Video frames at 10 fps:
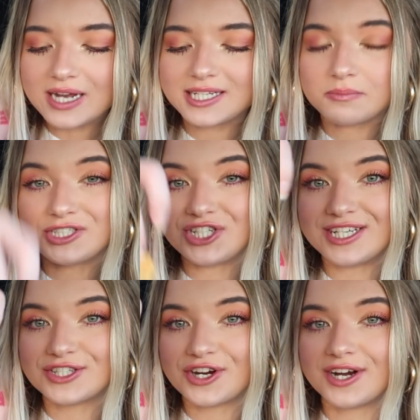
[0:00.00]
Dip the
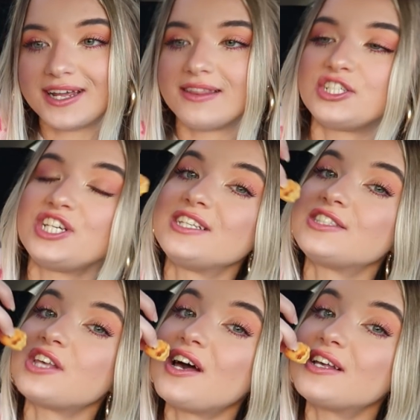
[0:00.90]
cheese curd in the cheese
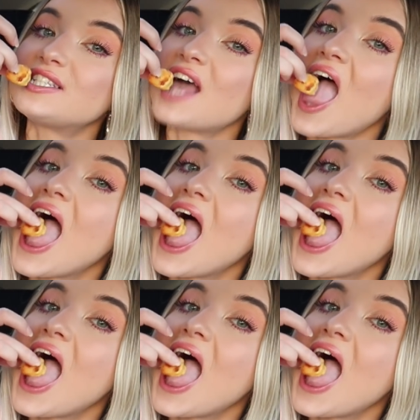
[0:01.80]
sauce.